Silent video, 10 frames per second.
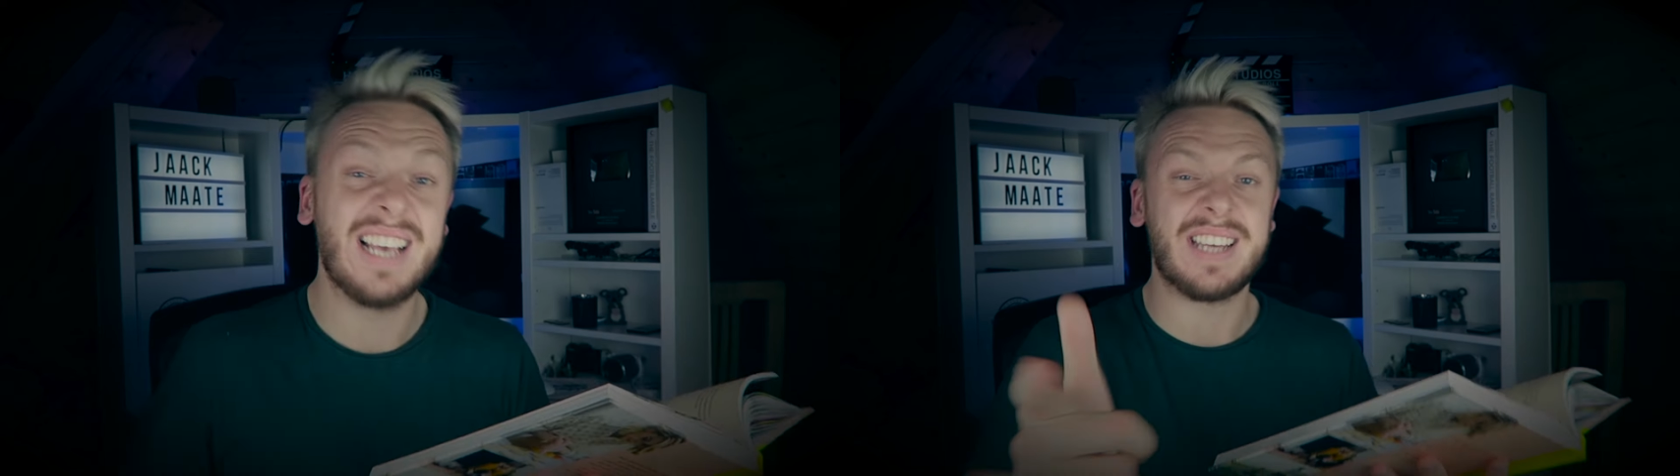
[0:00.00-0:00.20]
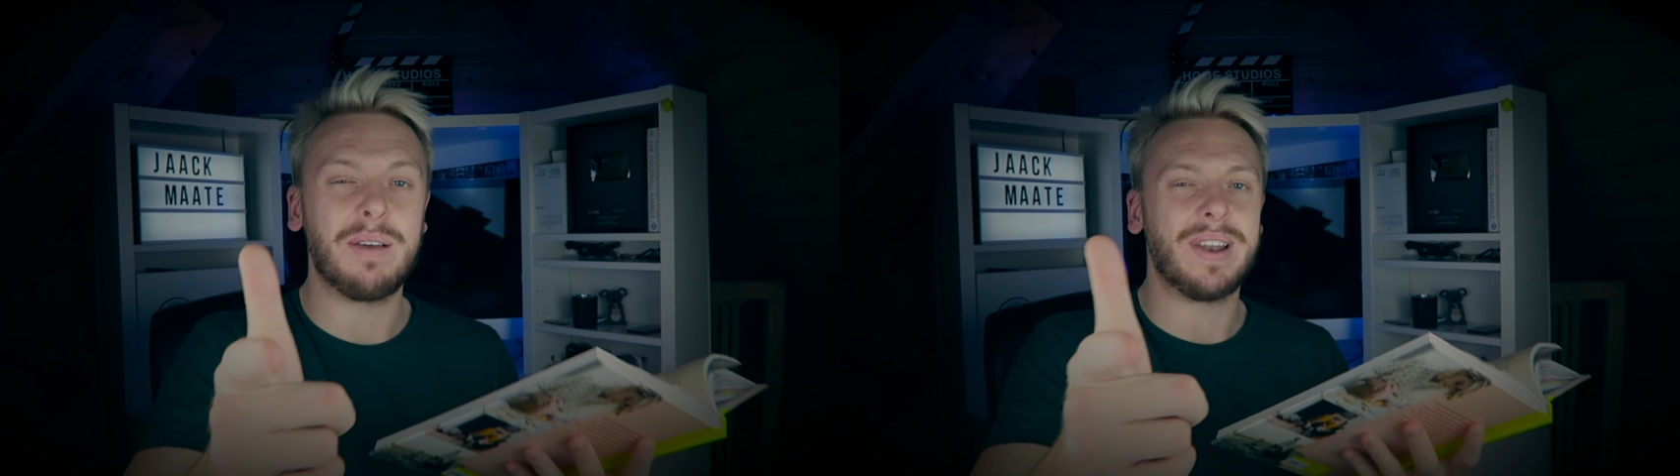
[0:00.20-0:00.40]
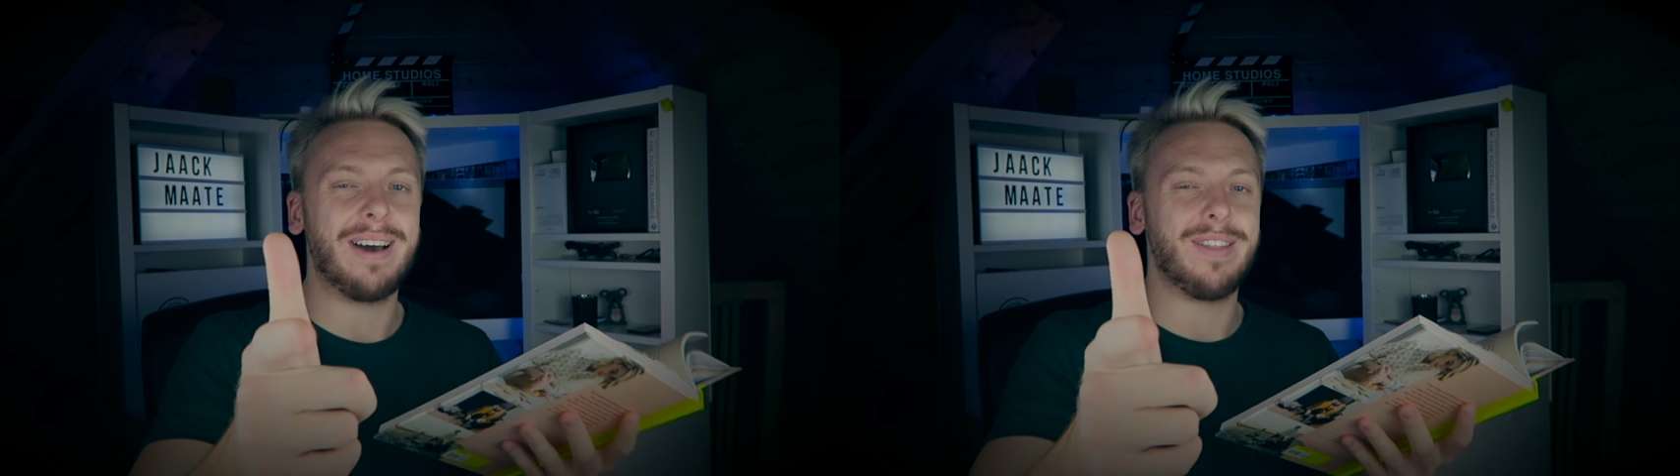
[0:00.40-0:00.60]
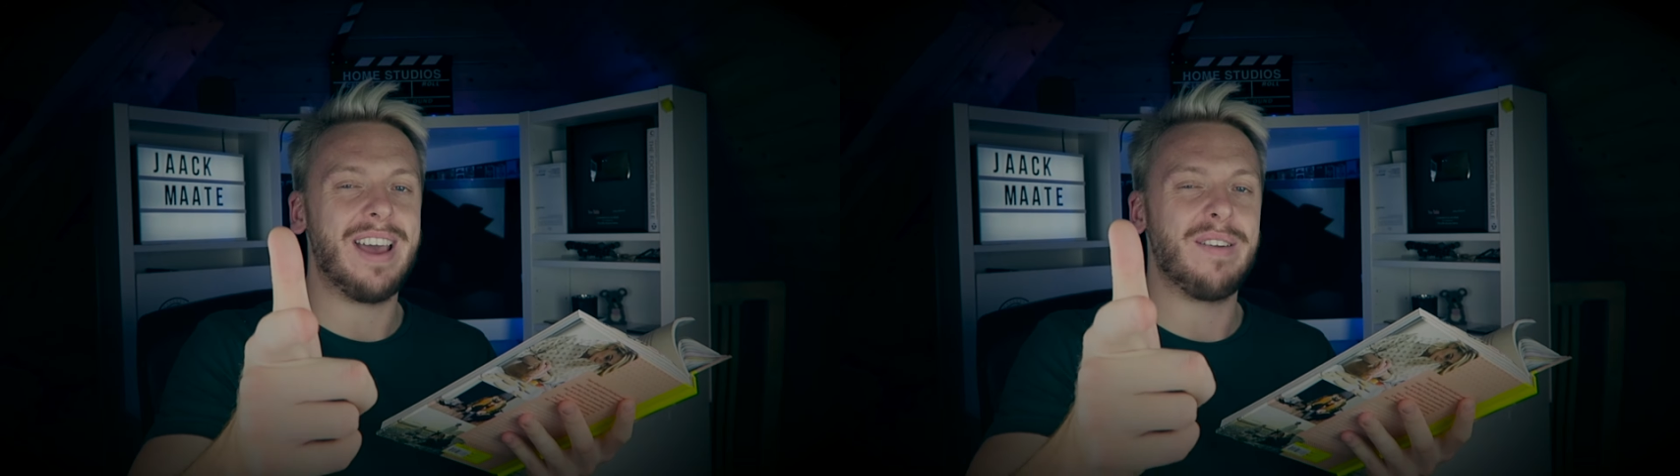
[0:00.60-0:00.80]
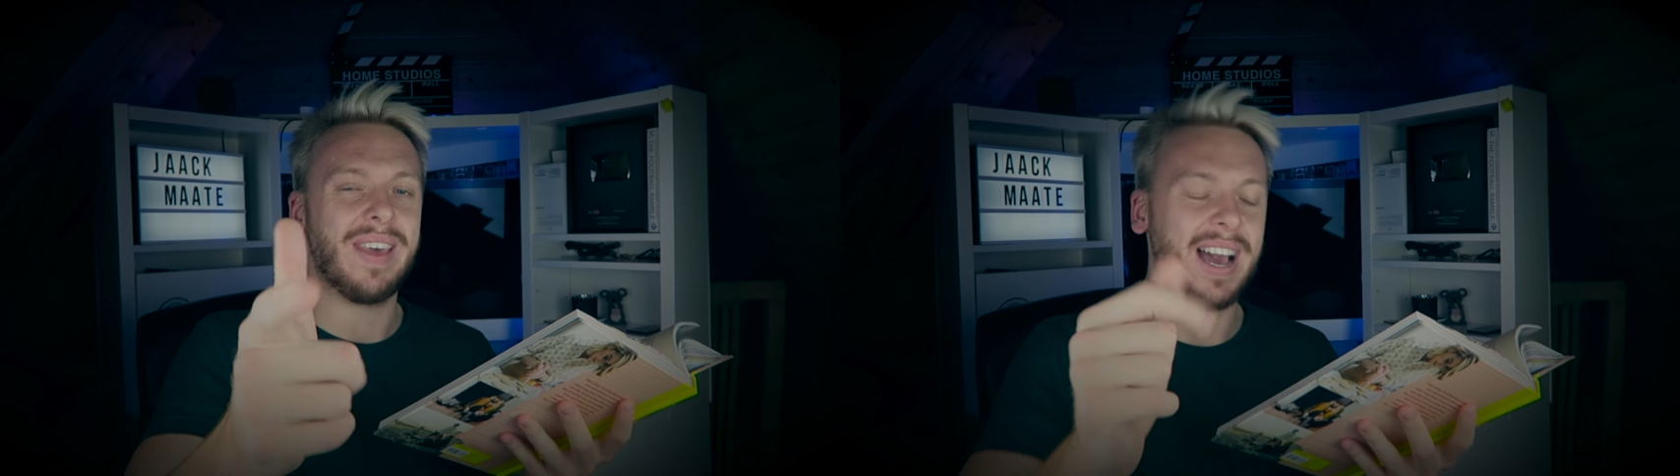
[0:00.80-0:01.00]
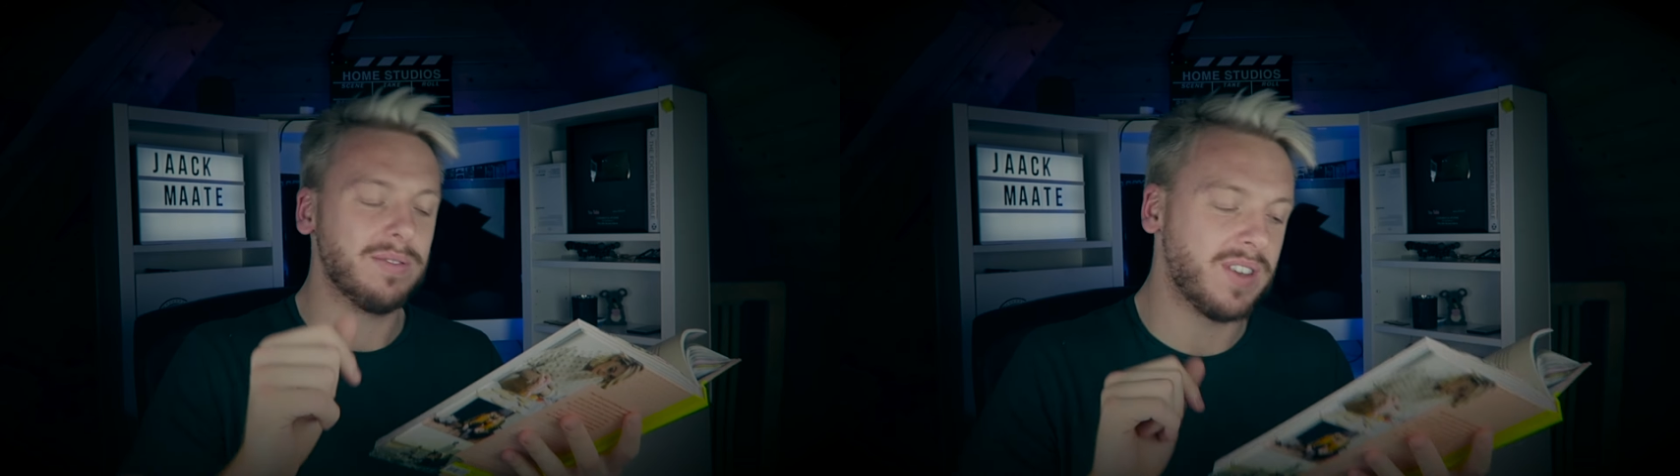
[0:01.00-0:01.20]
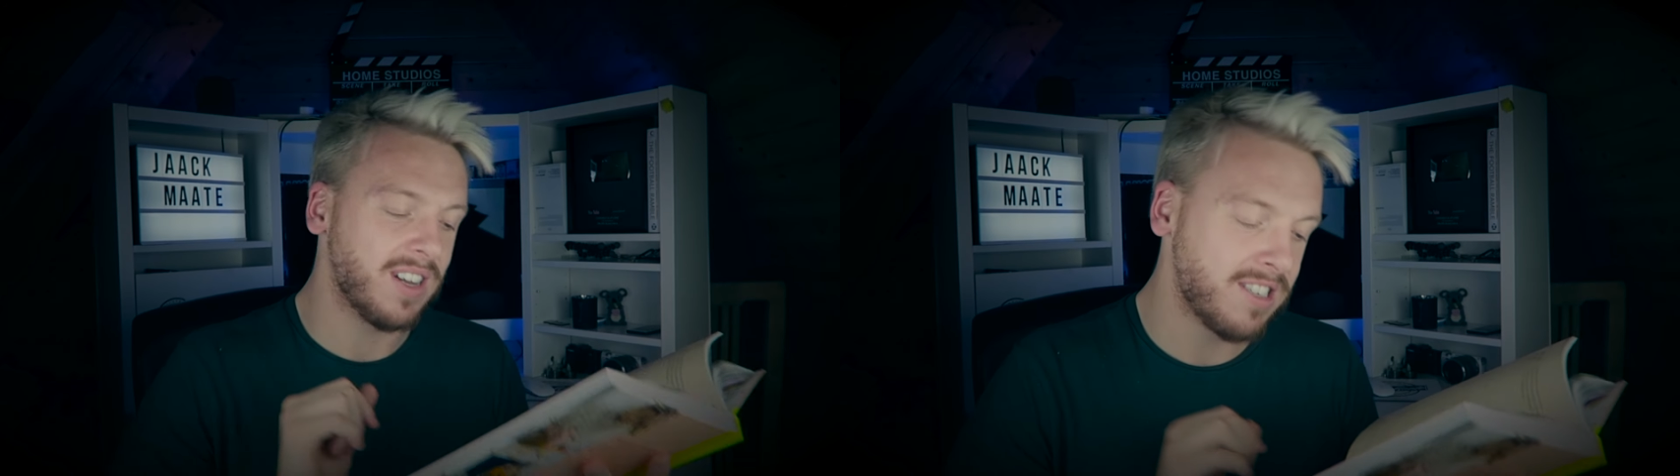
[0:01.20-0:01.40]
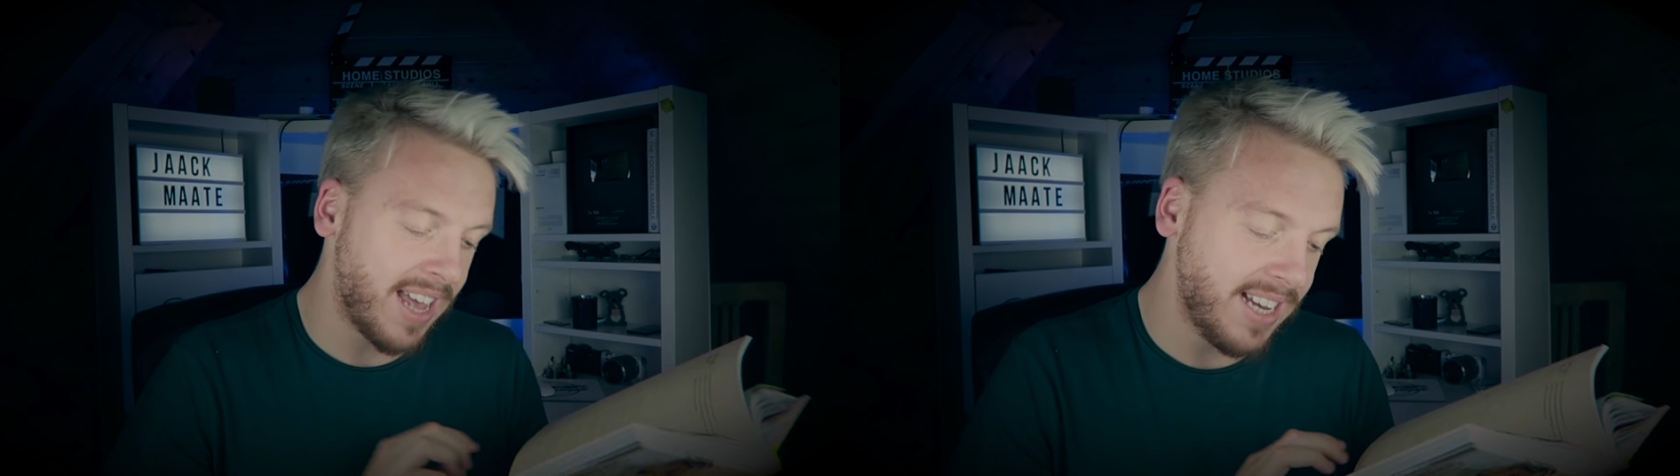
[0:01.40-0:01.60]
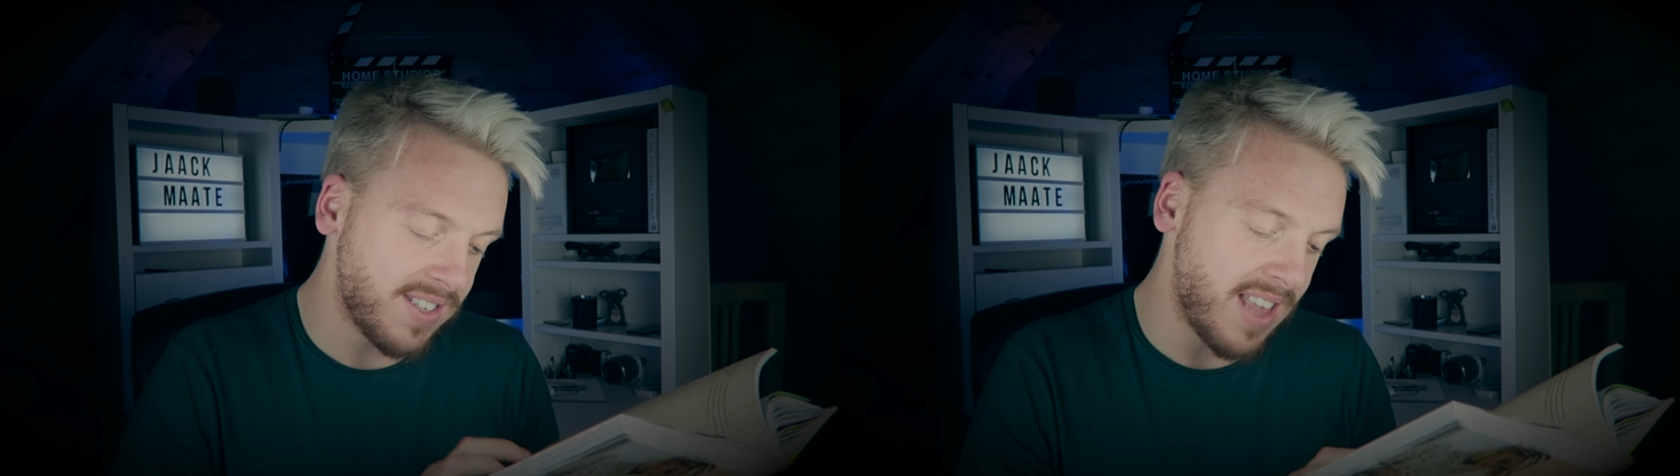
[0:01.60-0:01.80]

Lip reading: Here's anyone out there in the council estates